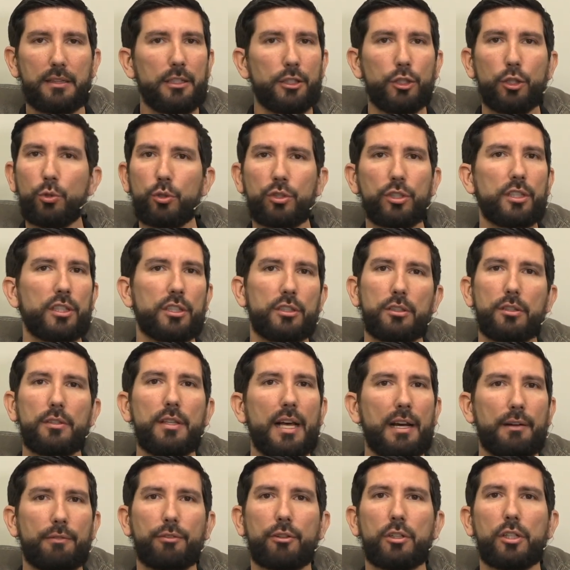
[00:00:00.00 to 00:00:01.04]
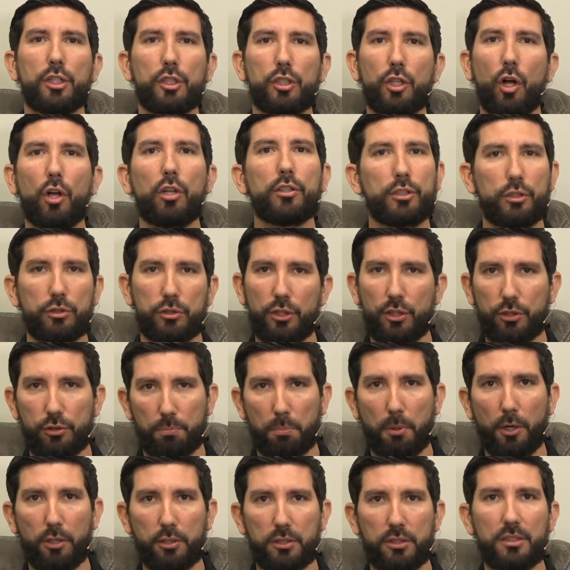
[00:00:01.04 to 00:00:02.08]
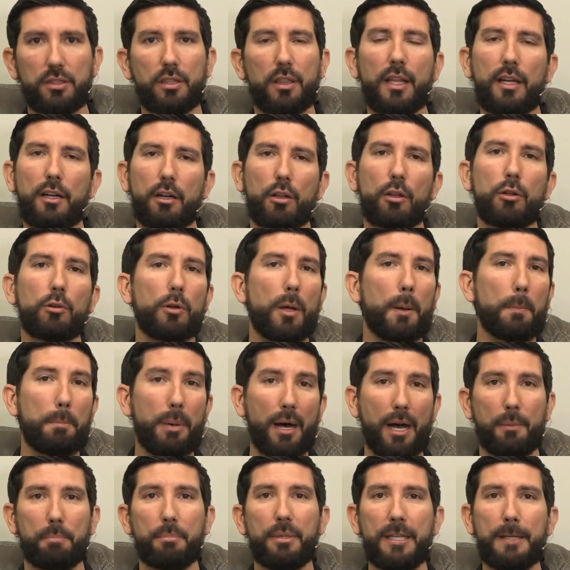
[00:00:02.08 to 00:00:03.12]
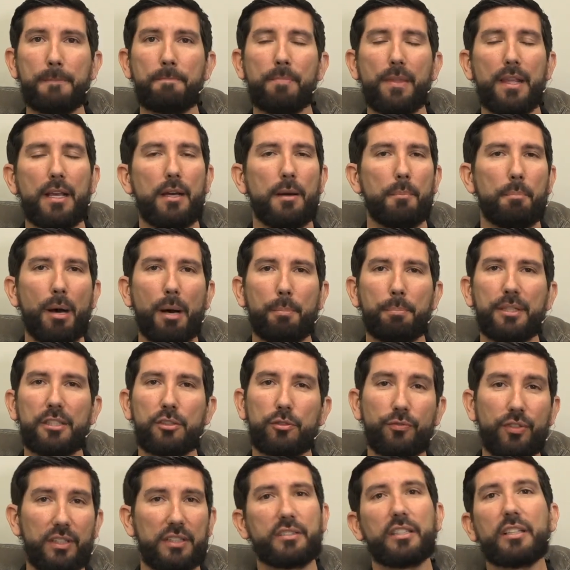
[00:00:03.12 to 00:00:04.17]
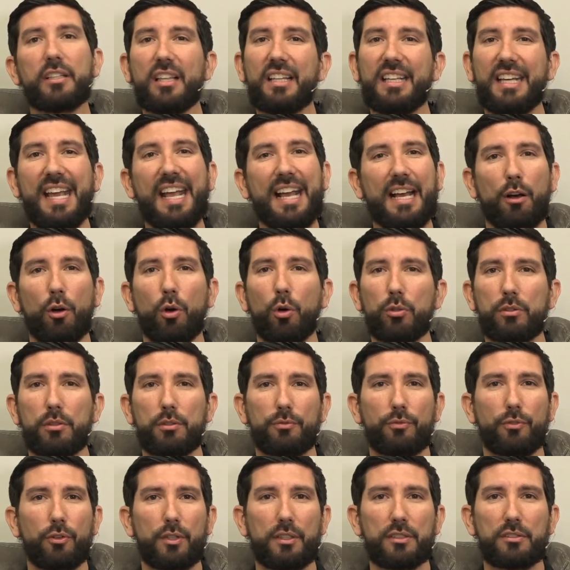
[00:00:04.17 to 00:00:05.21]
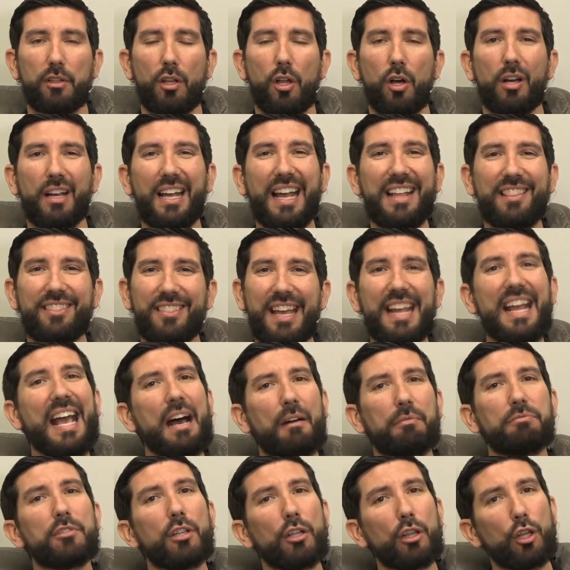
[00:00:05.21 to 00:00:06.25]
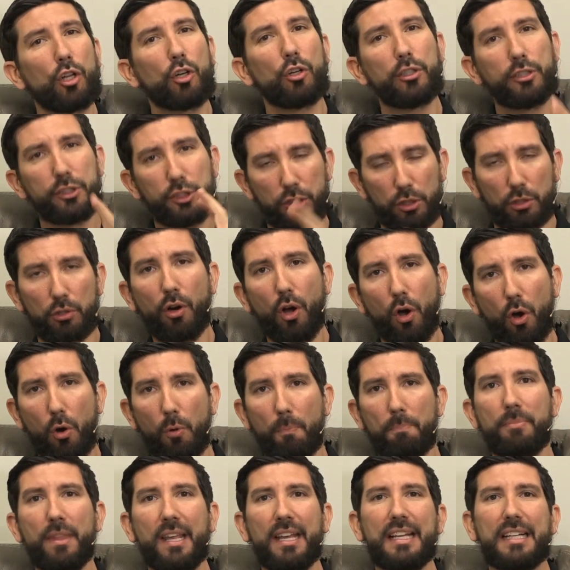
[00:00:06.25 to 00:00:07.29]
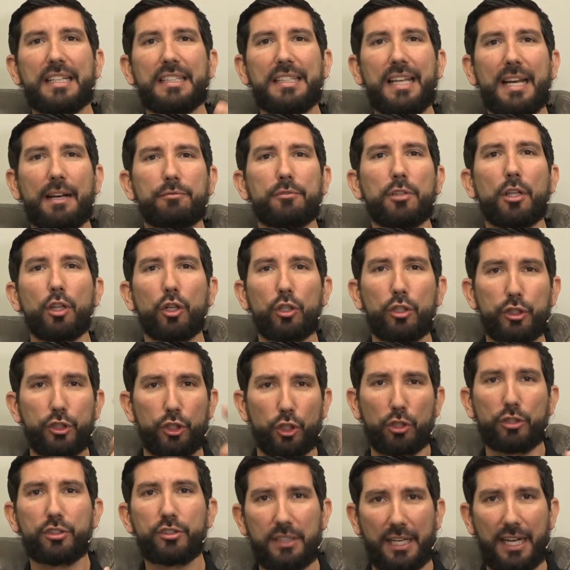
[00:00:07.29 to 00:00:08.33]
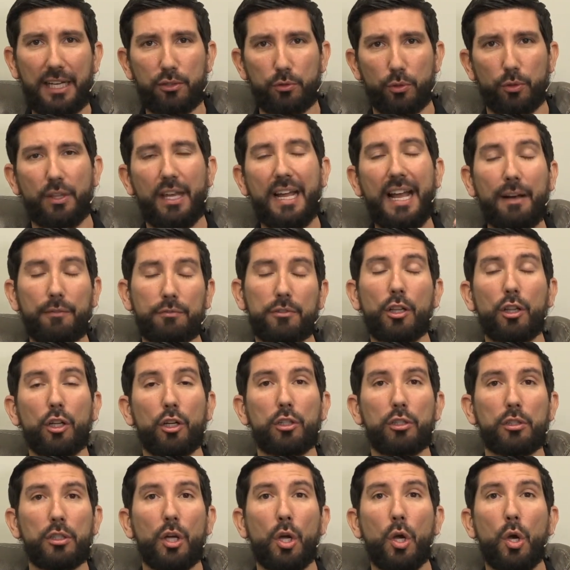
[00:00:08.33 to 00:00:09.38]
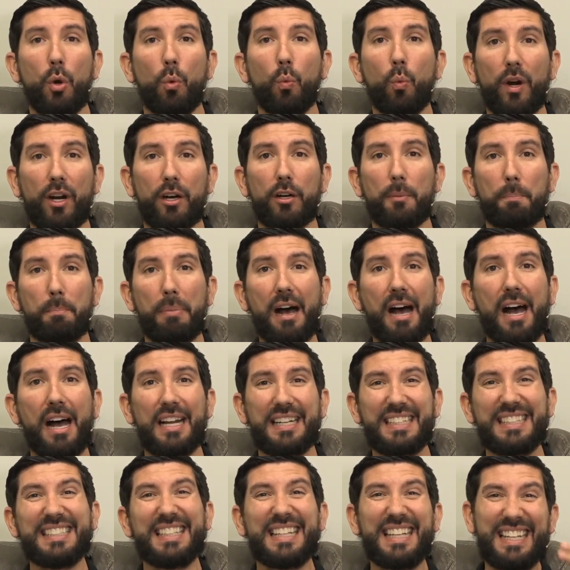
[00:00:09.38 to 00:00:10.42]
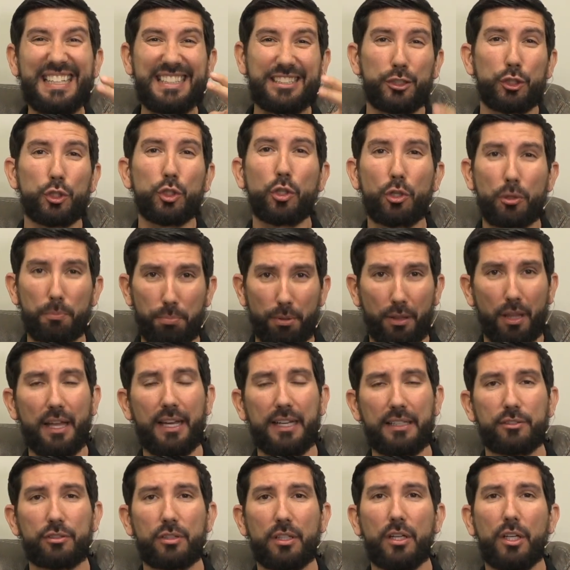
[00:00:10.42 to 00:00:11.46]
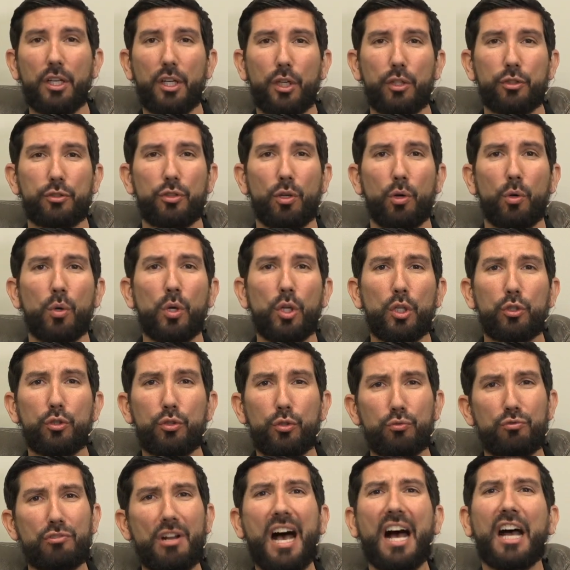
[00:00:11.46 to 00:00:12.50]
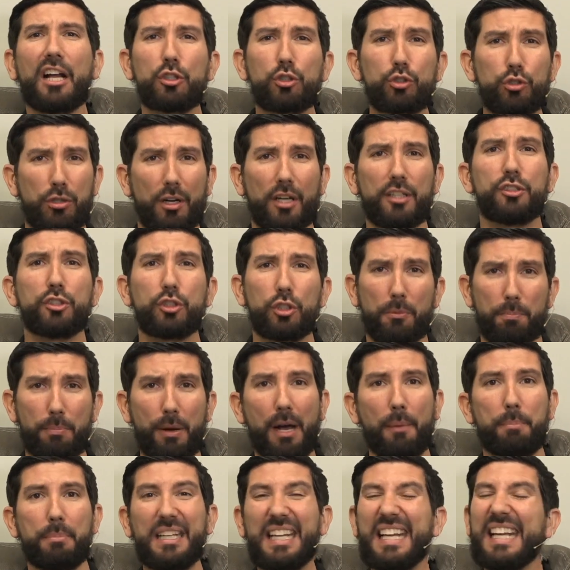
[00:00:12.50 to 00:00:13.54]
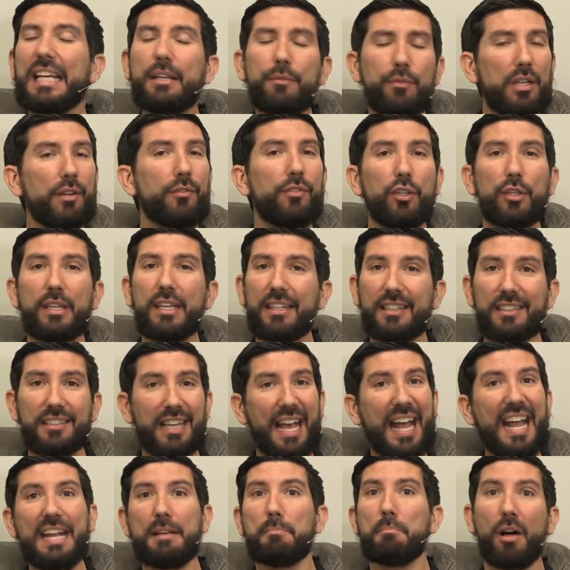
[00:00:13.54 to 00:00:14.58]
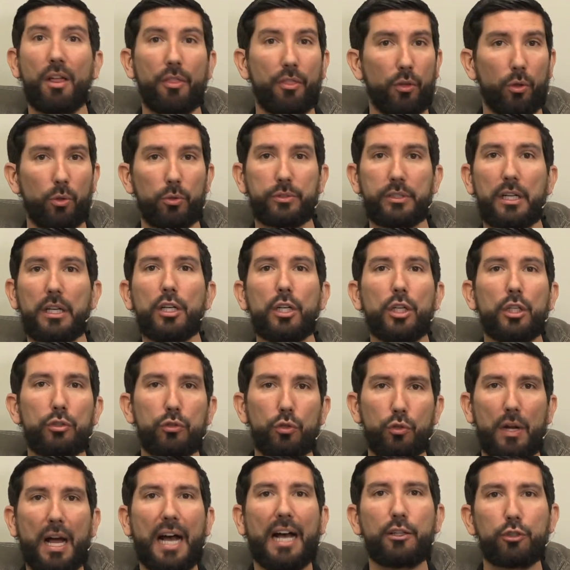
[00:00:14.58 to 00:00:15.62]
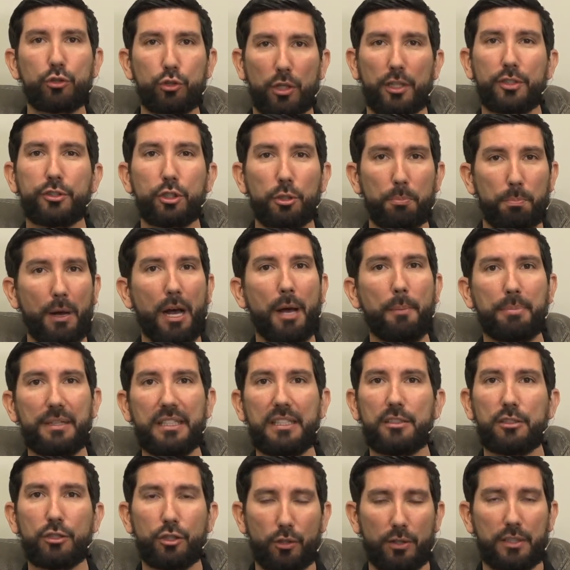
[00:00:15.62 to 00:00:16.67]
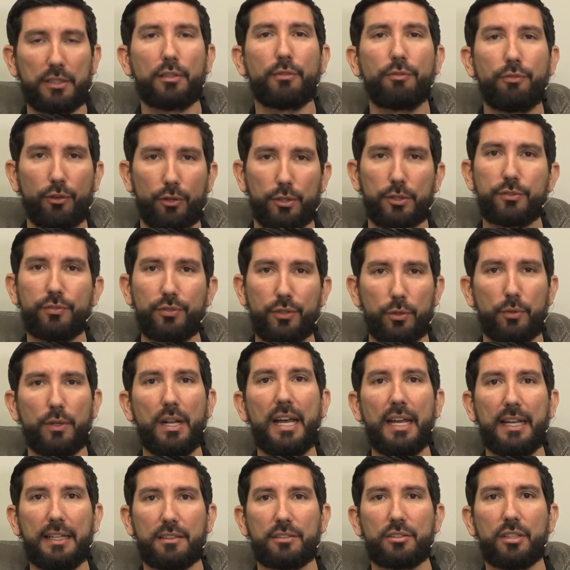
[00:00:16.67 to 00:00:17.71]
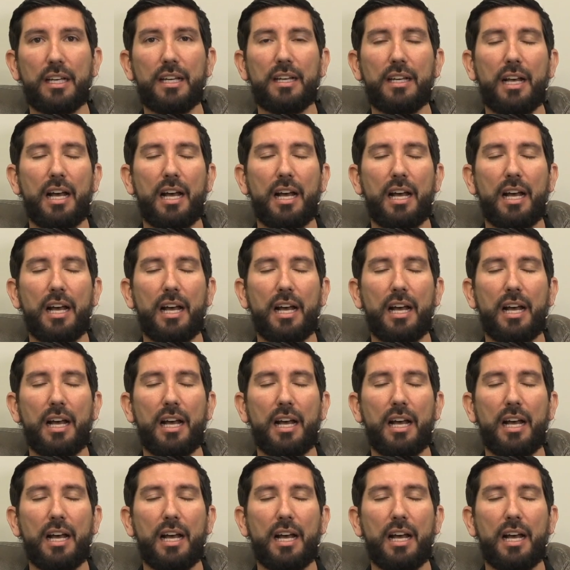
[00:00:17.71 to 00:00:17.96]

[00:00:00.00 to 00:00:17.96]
You shouldn't do that for an adult you just purchased, let alone a puppy. Puppies physically can't hold it for as long, and they have to learn your home. They have to learn your schedule. They have to learn where to potty in your place. So do not trust your puppy, even if you get an 8-month-old. Do not trust your puppy during the first few days.